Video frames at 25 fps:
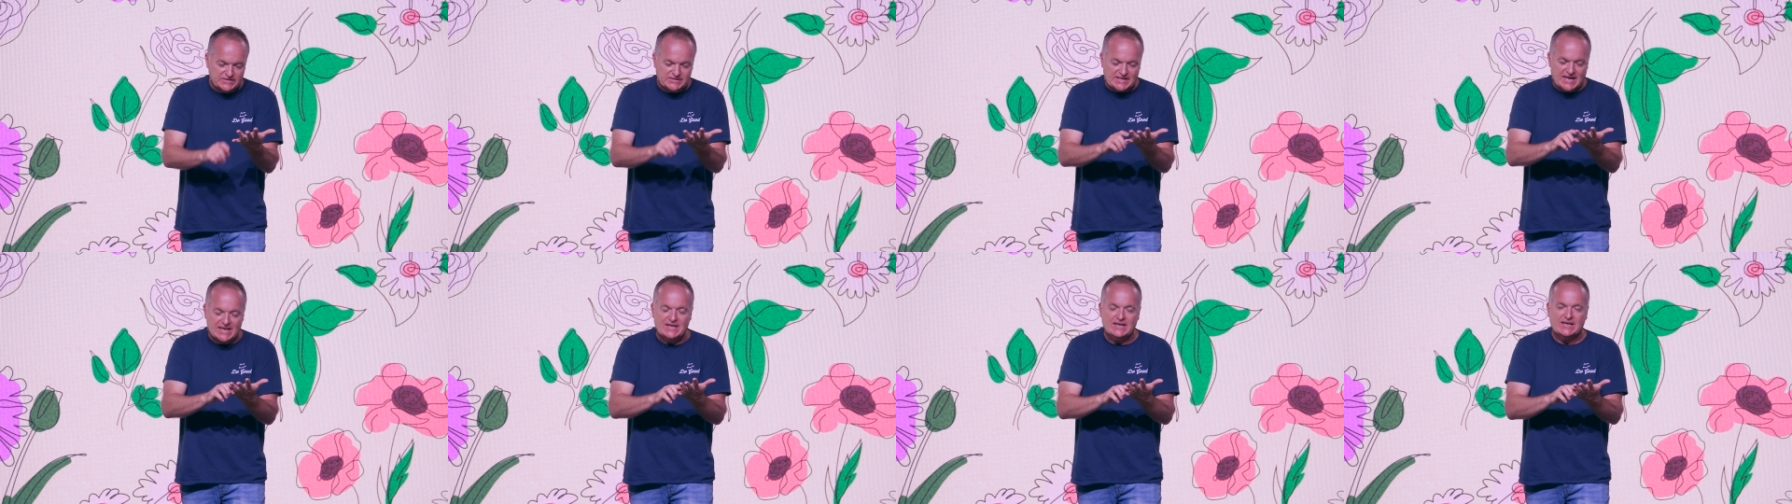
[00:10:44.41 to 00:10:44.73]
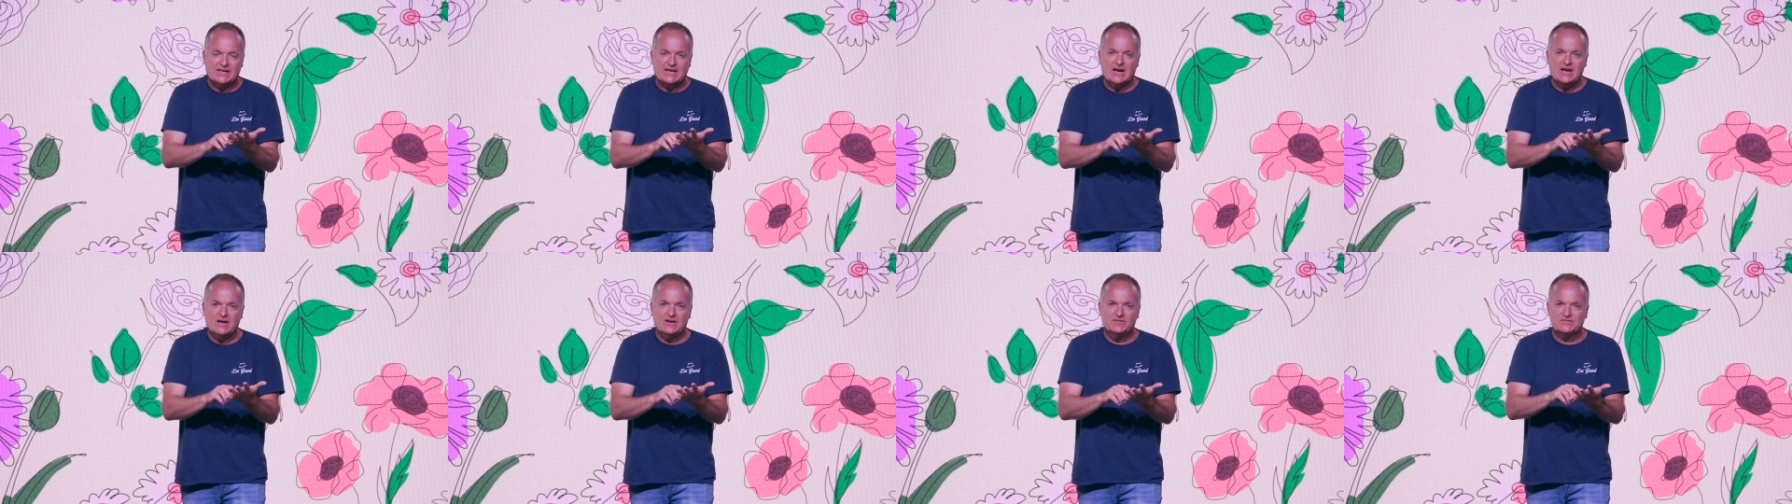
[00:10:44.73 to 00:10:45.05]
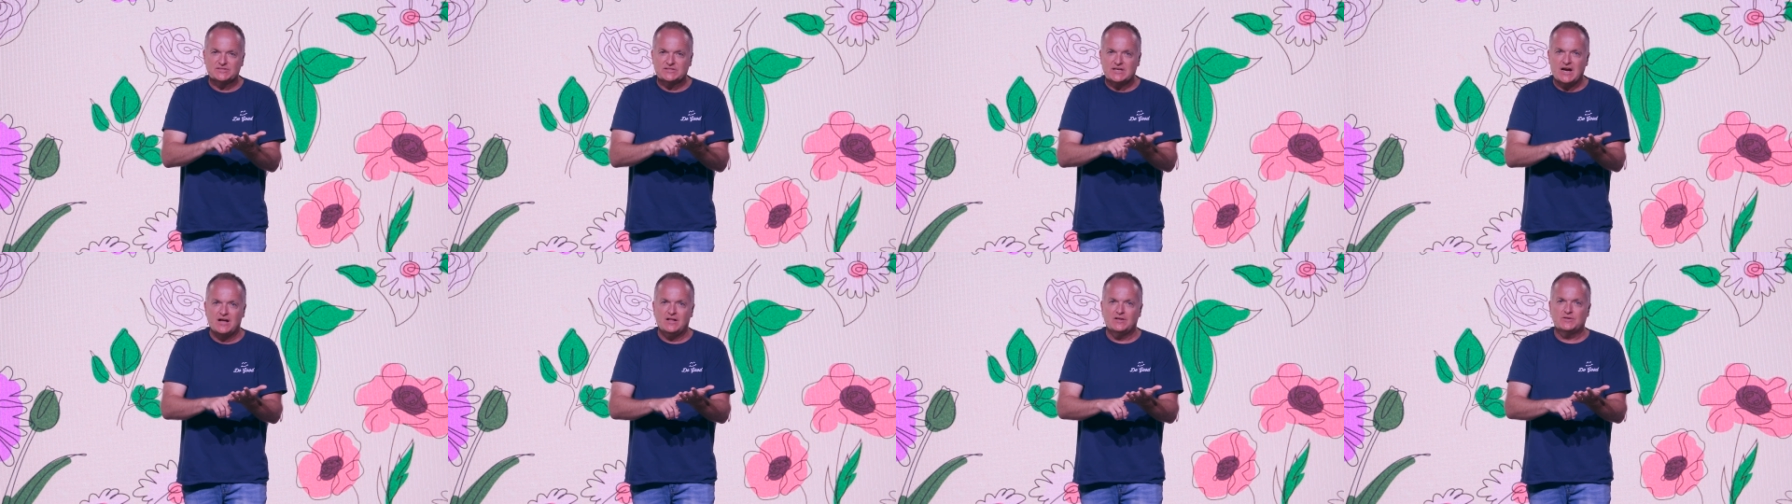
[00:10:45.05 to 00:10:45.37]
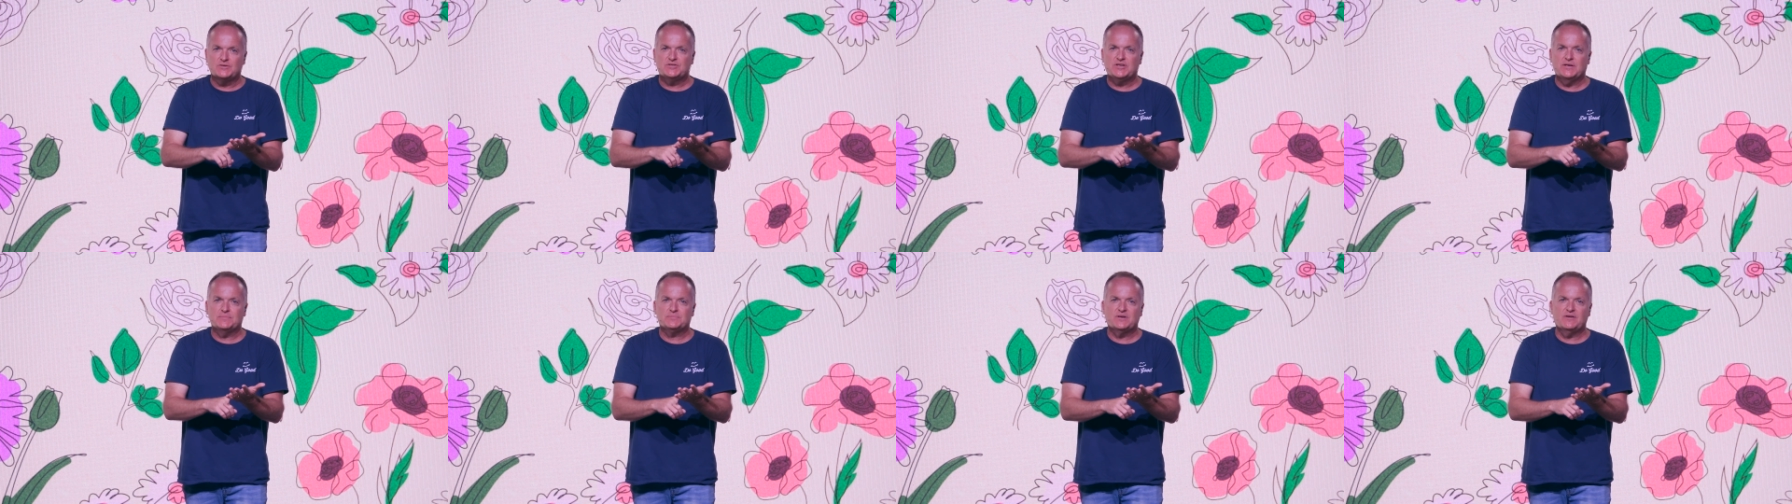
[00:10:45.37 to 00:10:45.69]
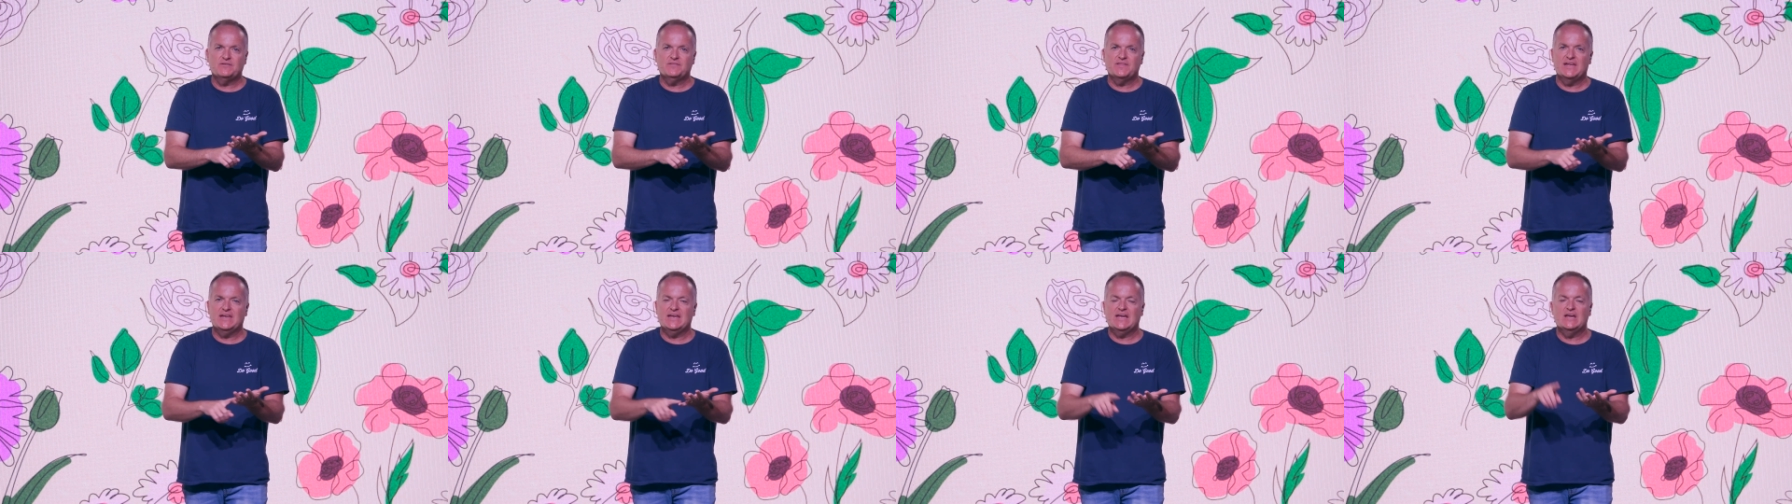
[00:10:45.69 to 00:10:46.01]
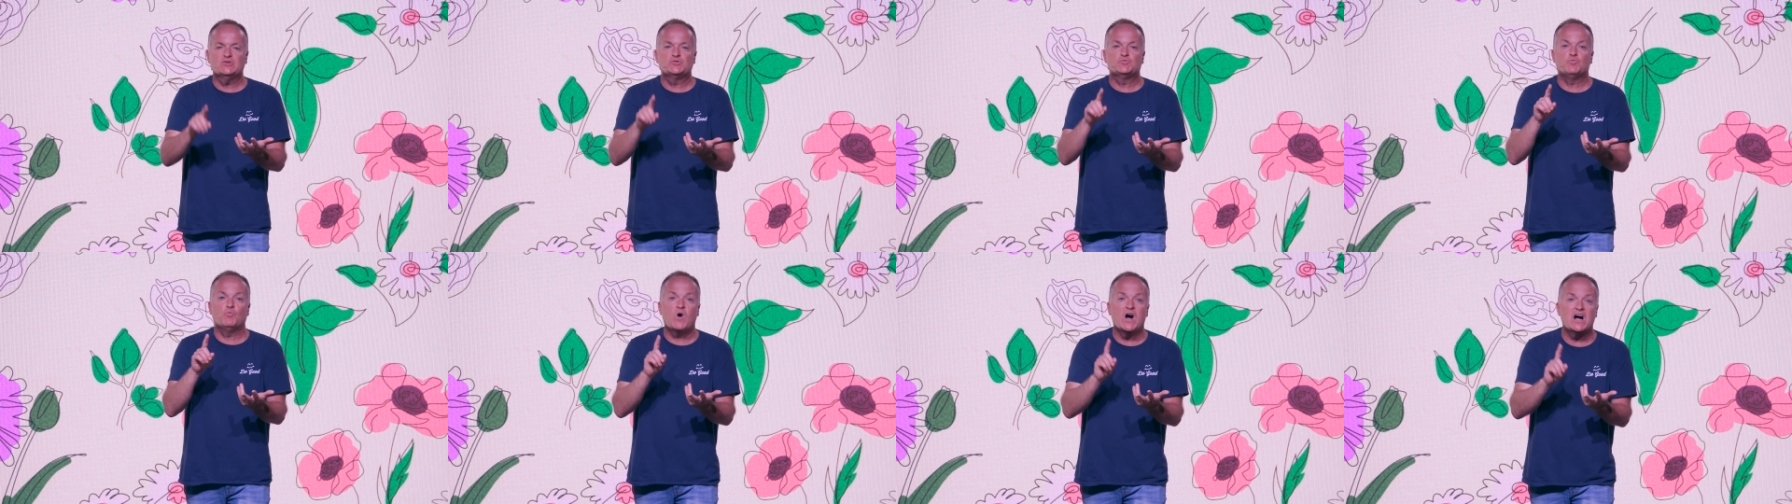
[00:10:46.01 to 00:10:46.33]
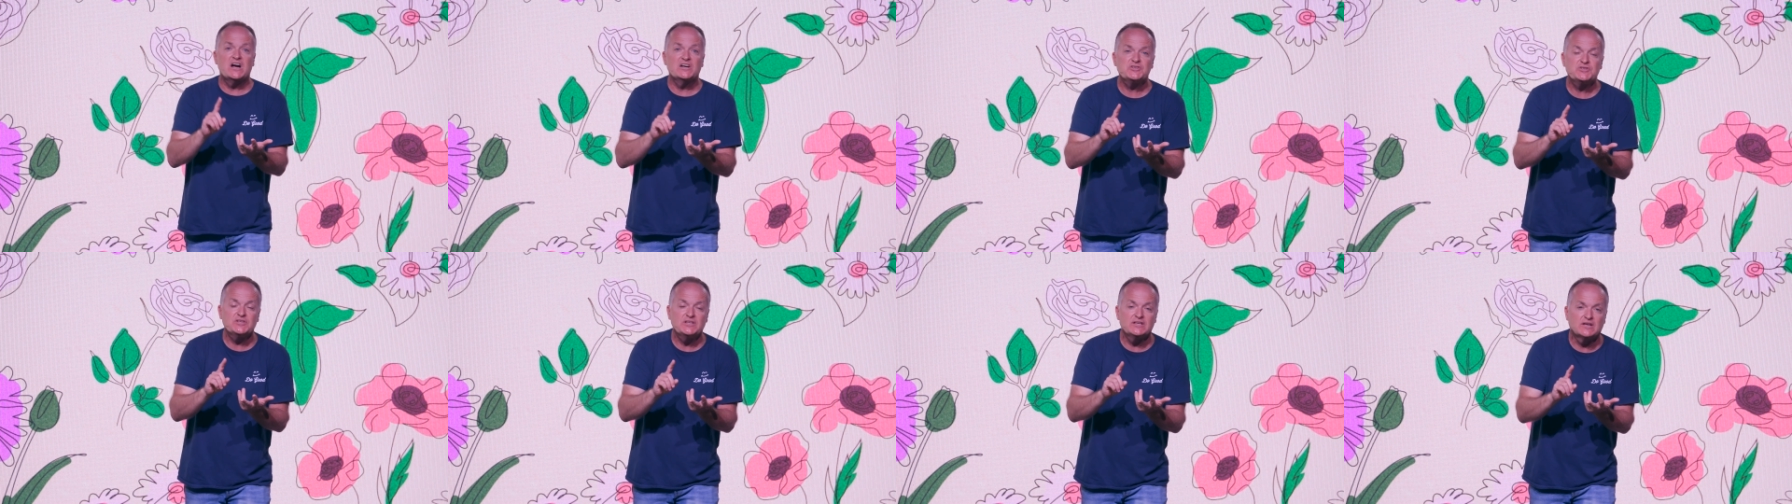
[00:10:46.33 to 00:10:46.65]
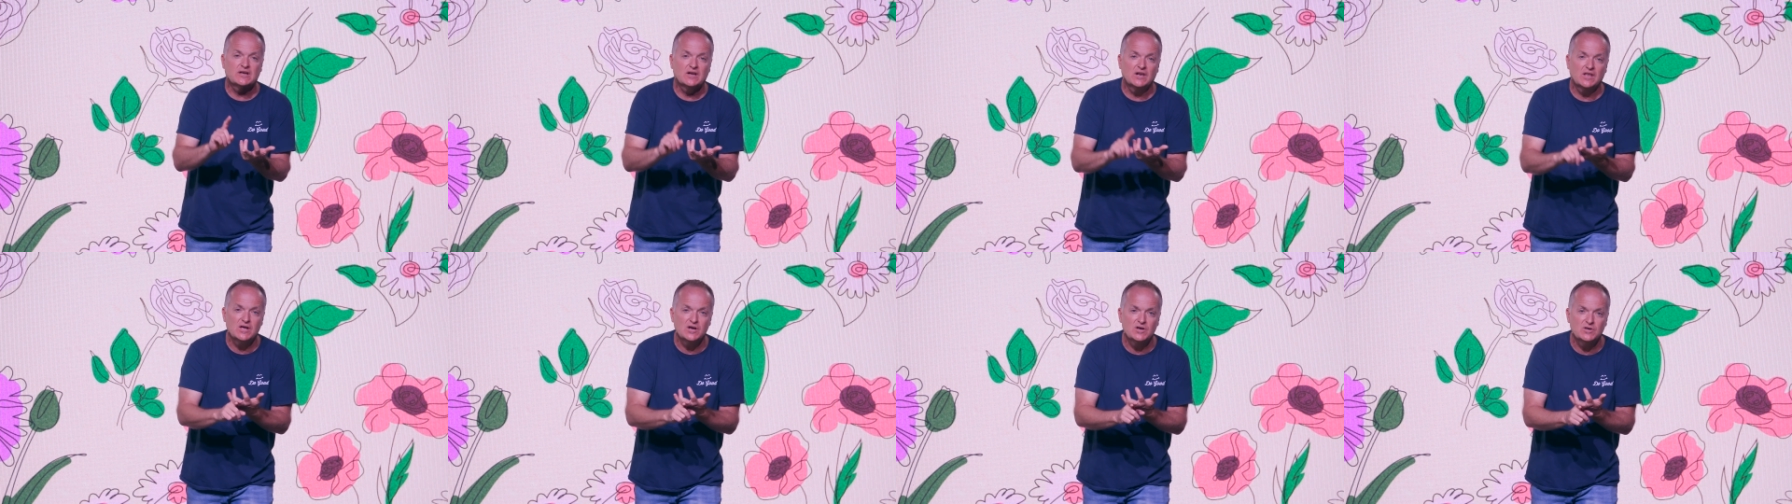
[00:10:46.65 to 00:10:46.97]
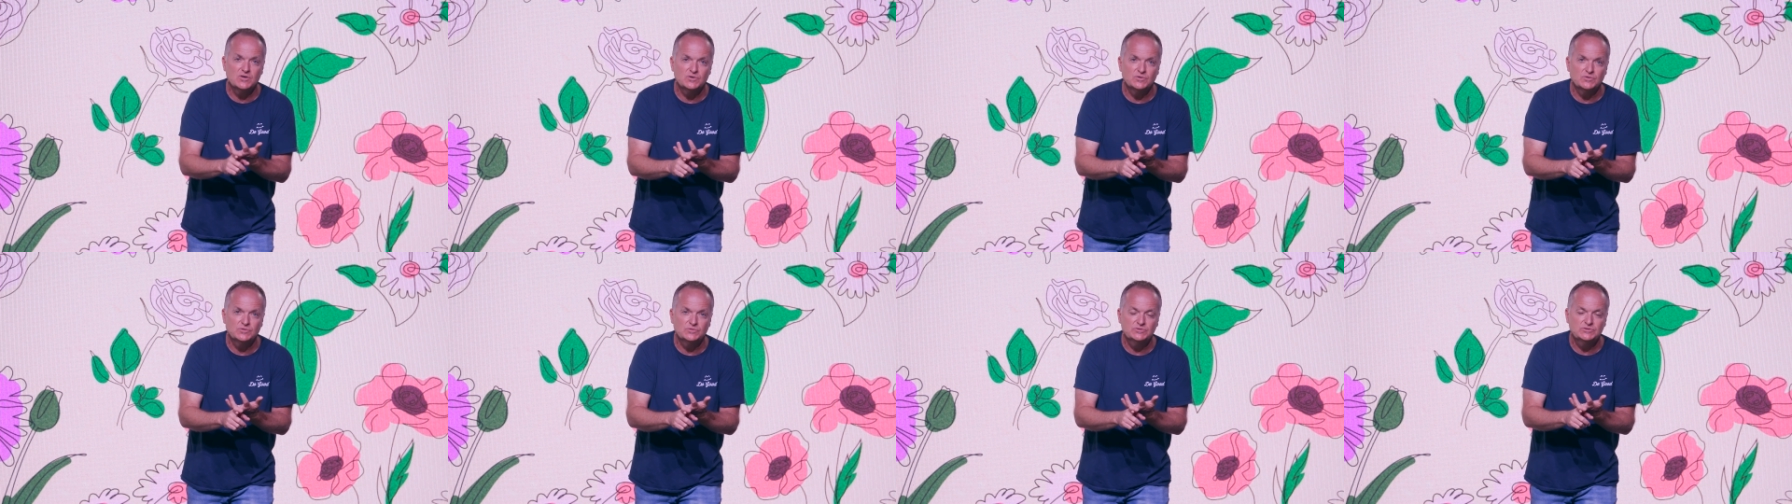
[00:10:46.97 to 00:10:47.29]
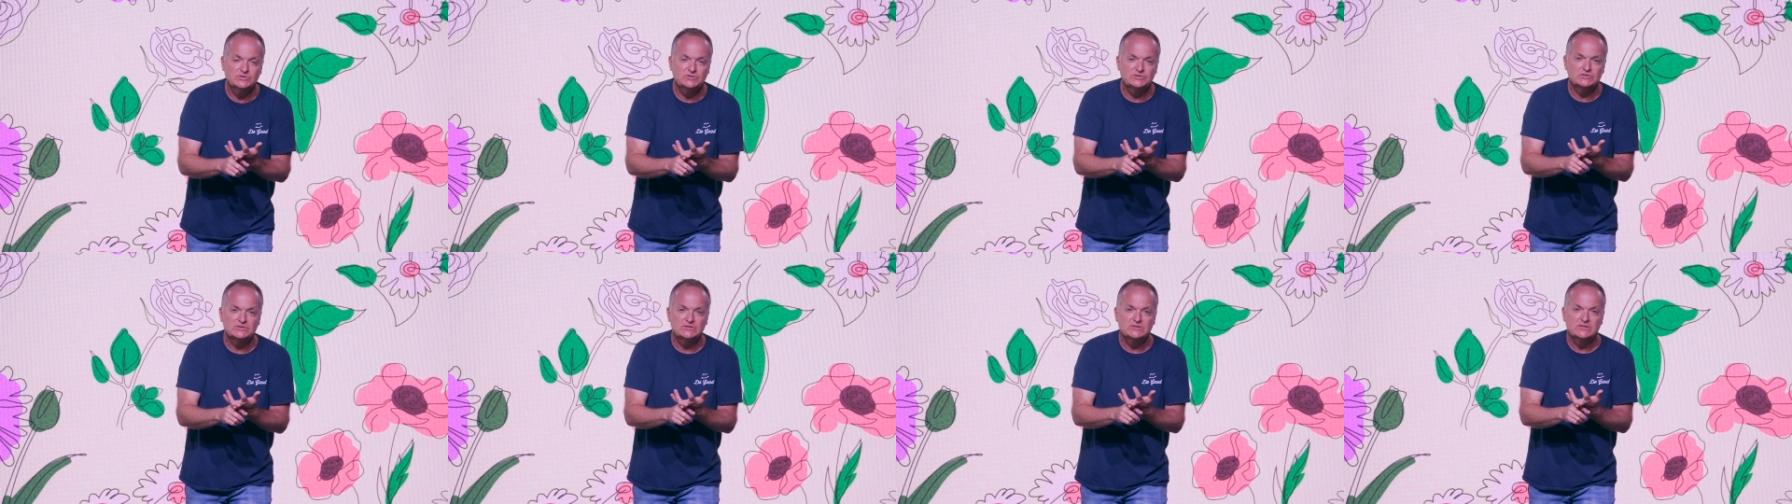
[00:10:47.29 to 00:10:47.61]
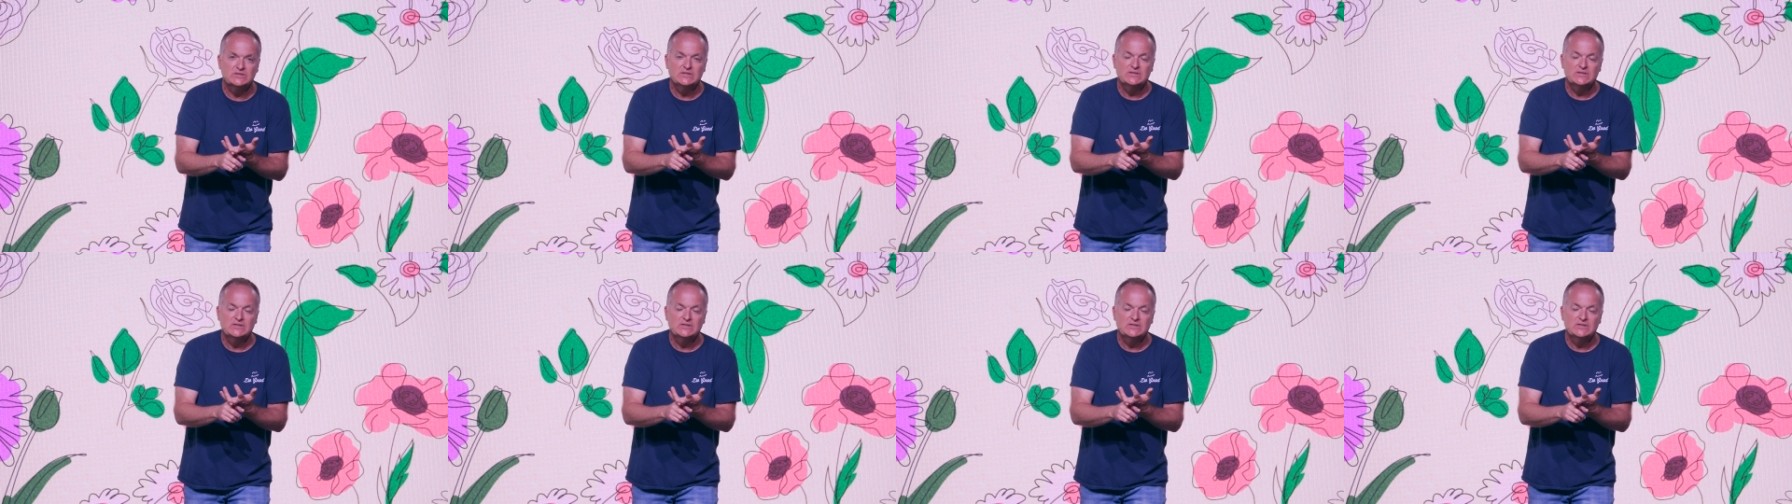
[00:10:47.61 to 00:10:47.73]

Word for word: taking care of scholarships and everything else, washing clothes,